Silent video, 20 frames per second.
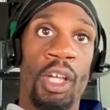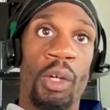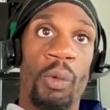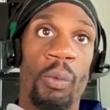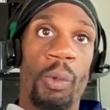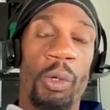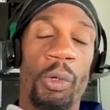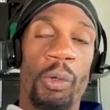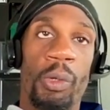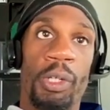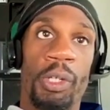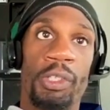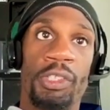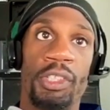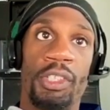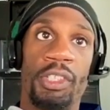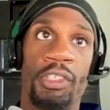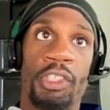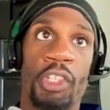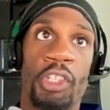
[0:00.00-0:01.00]
We're going to
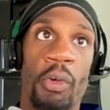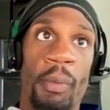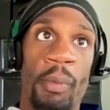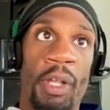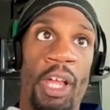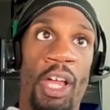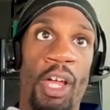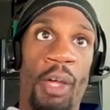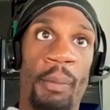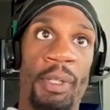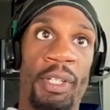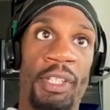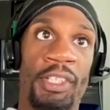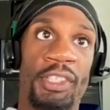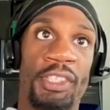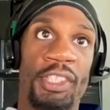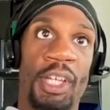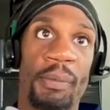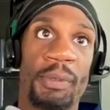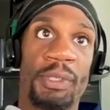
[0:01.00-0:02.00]
determine how many
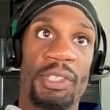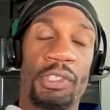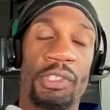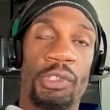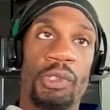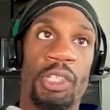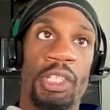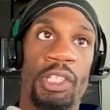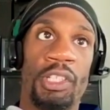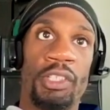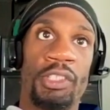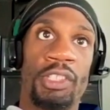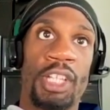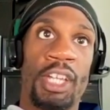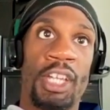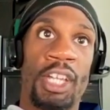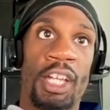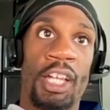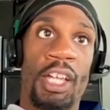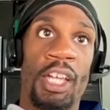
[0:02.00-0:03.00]
steps that you need to
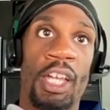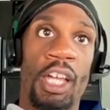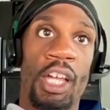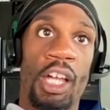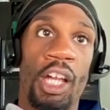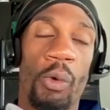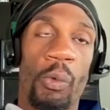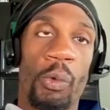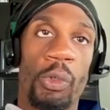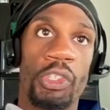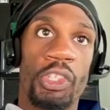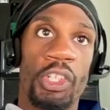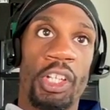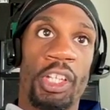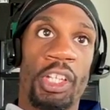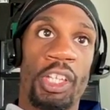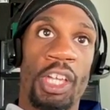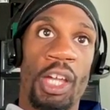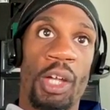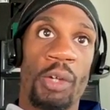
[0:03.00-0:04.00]
take. I want you to
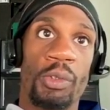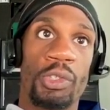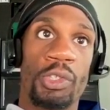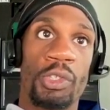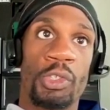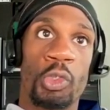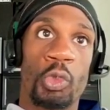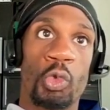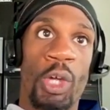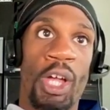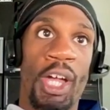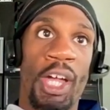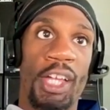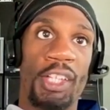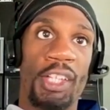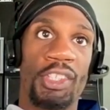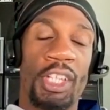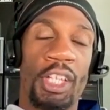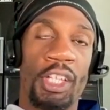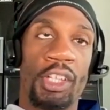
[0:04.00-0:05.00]
count your
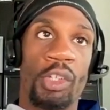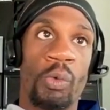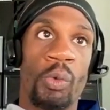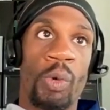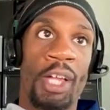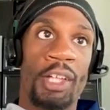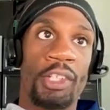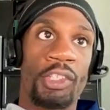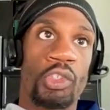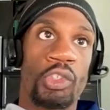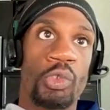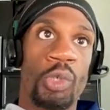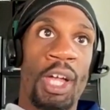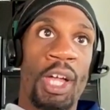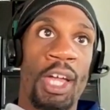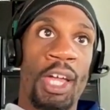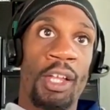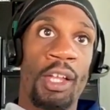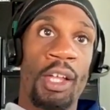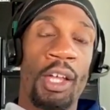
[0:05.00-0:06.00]
strides, and at the right
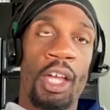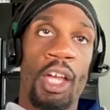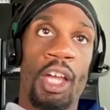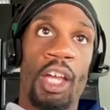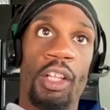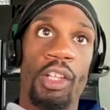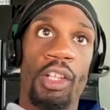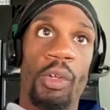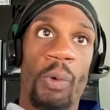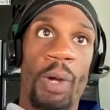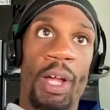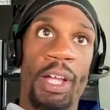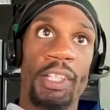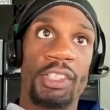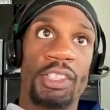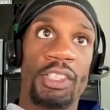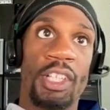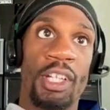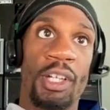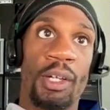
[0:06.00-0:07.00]
stride, the right
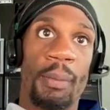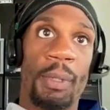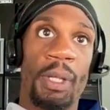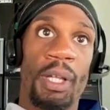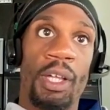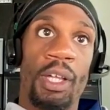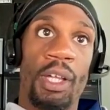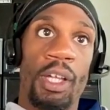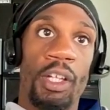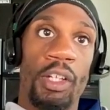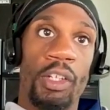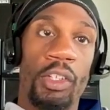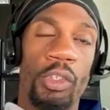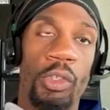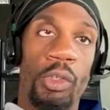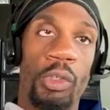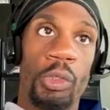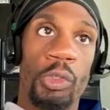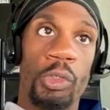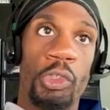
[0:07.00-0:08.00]
step,
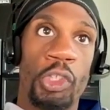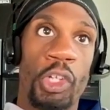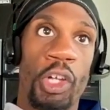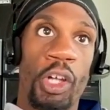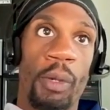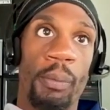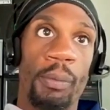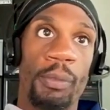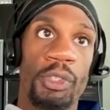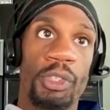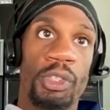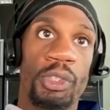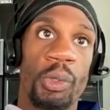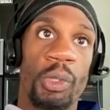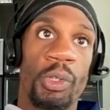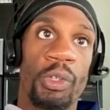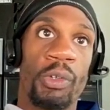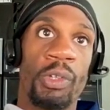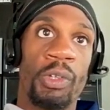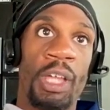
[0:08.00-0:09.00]
you'll jump,
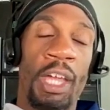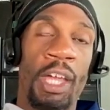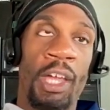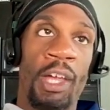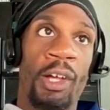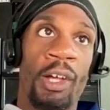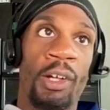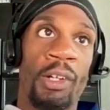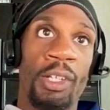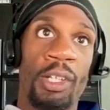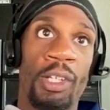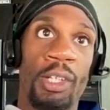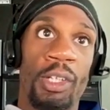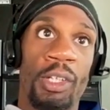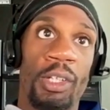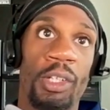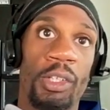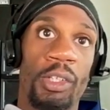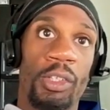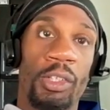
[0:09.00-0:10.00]
soar through the air,
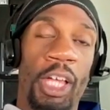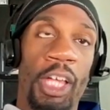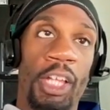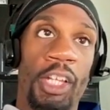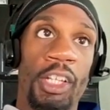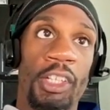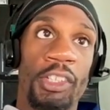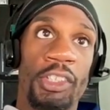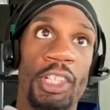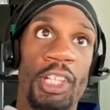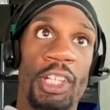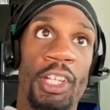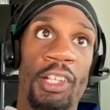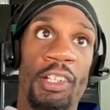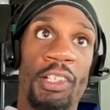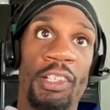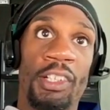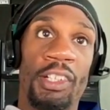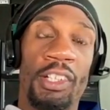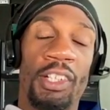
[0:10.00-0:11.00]
land in the
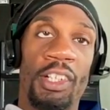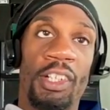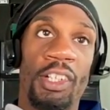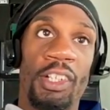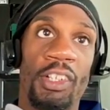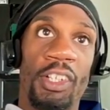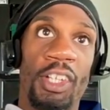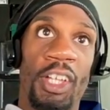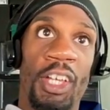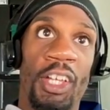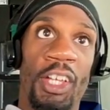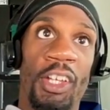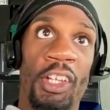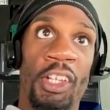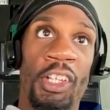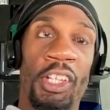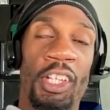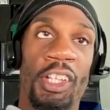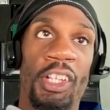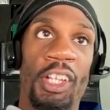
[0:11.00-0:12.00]
sand. And
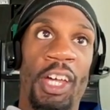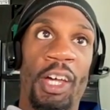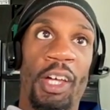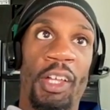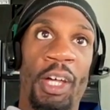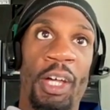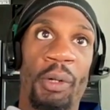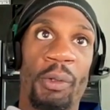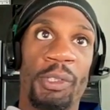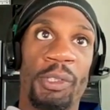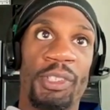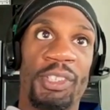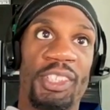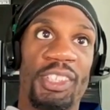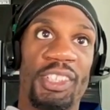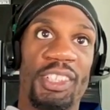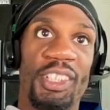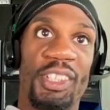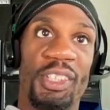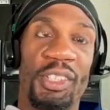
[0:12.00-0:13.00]
again,
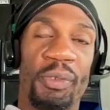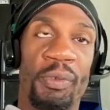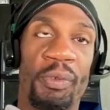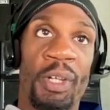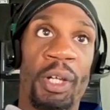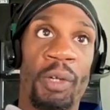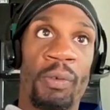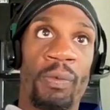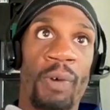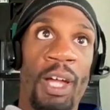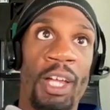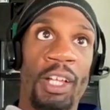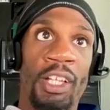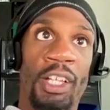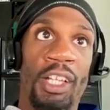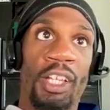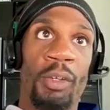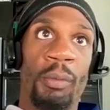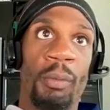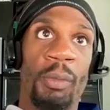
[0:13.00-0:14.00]
it was very
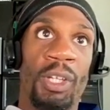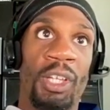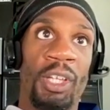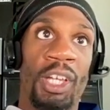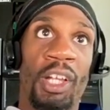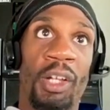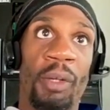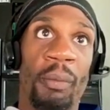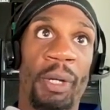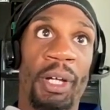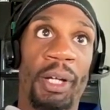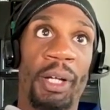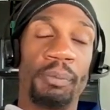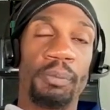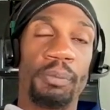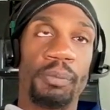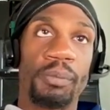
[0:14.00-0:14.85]
frightening in the beginning, but